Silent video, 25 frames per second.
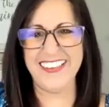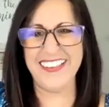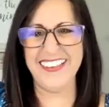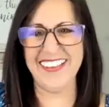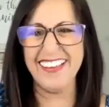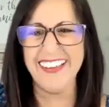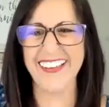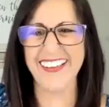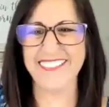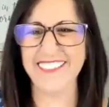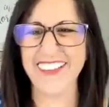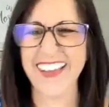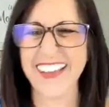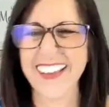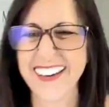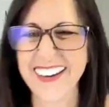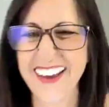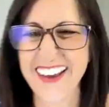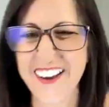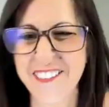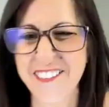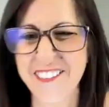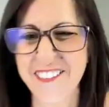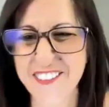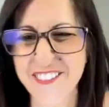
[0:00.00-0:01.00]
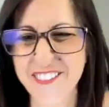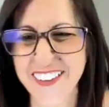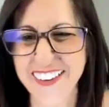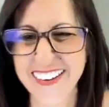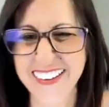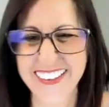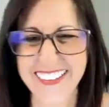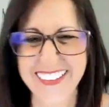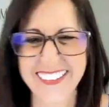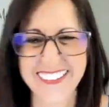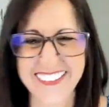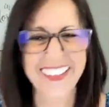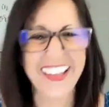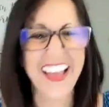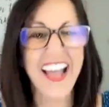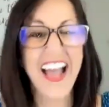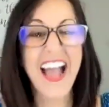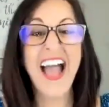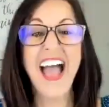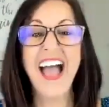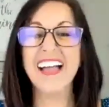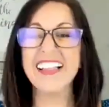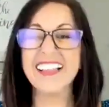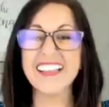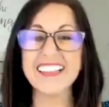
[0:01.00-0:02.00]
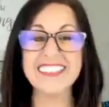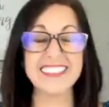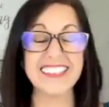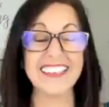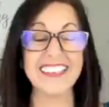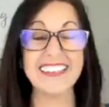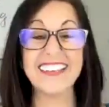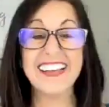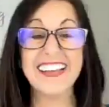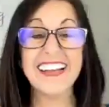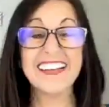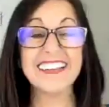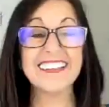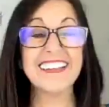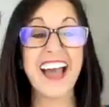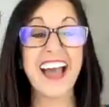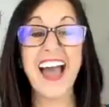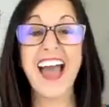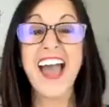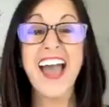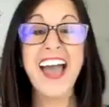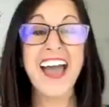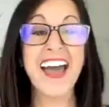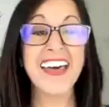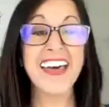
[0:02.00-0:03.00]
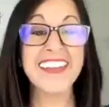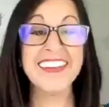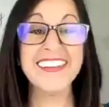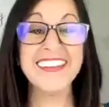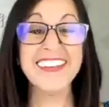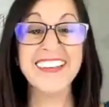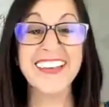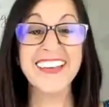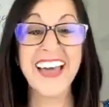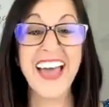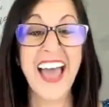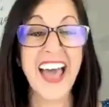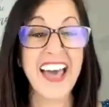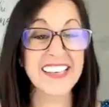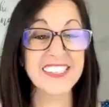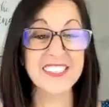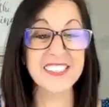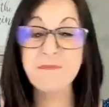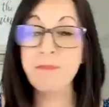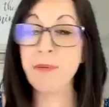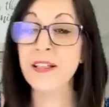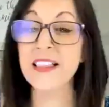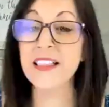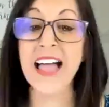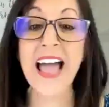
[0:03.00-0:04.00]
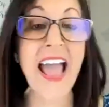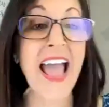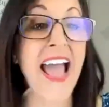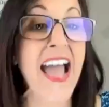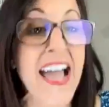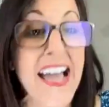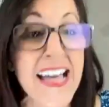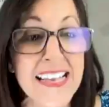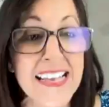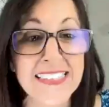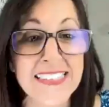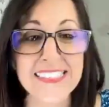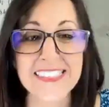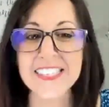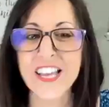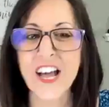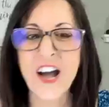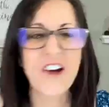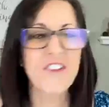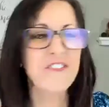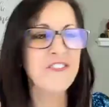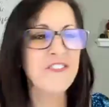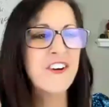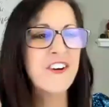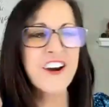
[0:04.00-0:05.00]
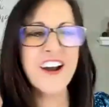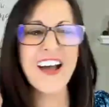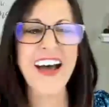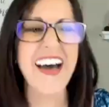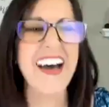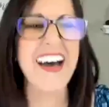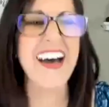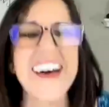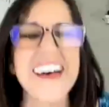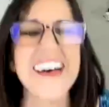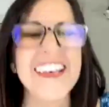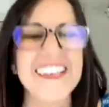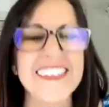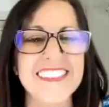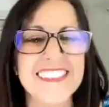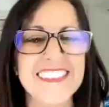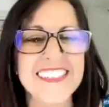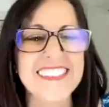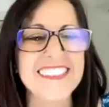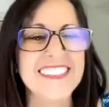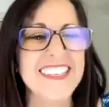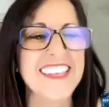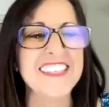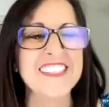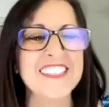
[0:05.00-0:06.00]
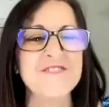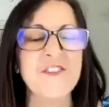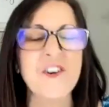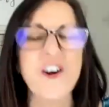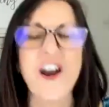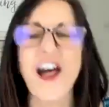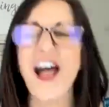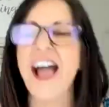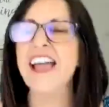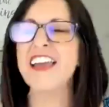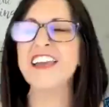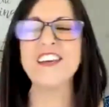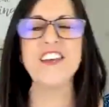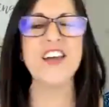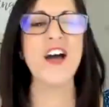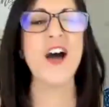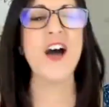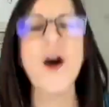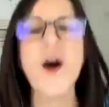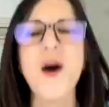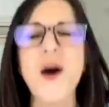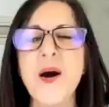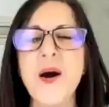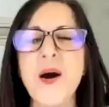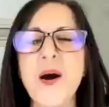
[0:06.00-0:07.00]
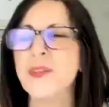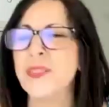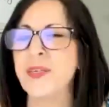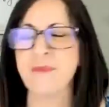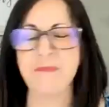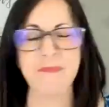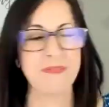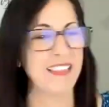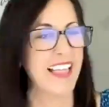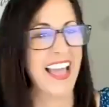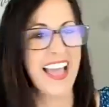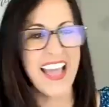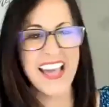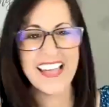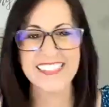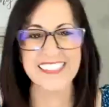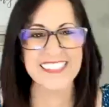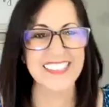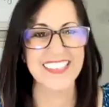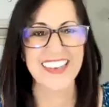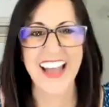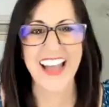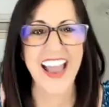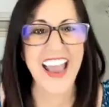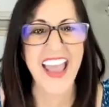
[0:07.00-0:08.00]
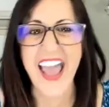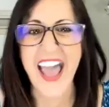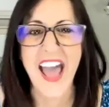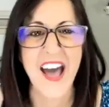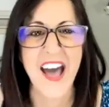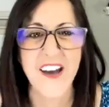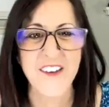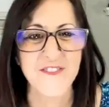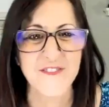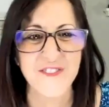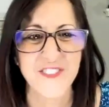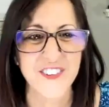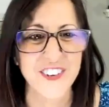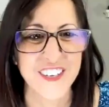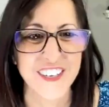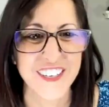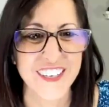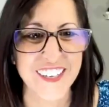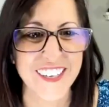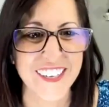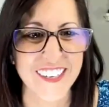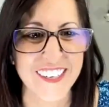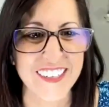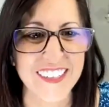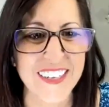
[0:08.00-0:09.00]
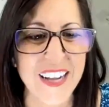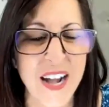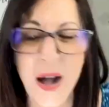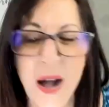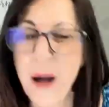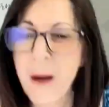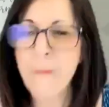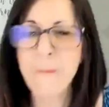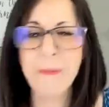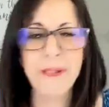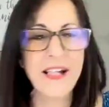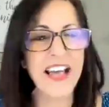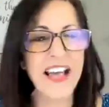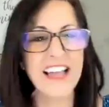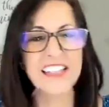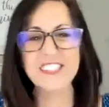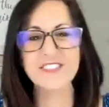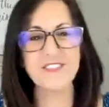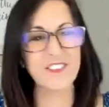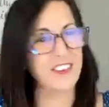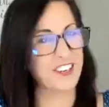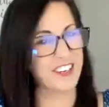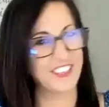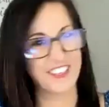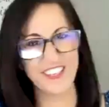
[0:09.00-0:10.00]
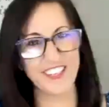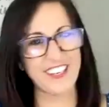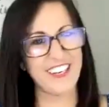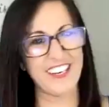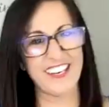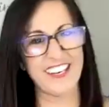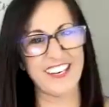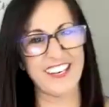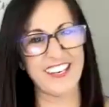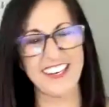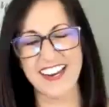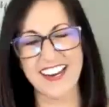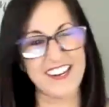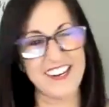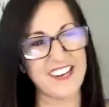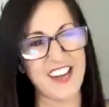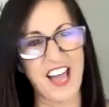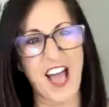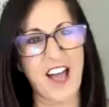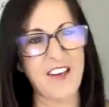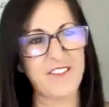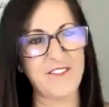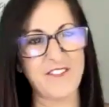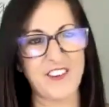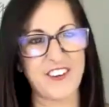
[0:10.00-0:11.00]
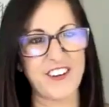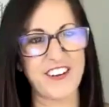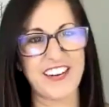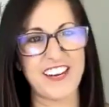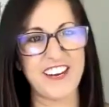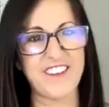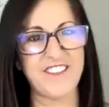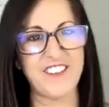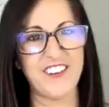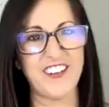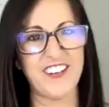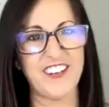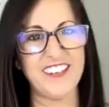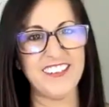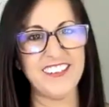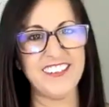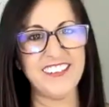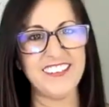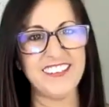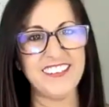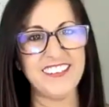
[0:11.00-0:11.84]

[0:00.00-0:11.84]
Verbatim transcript: like Listen, God has plans for us. He says, For I know the plans that I have for you plans for good and not for evil,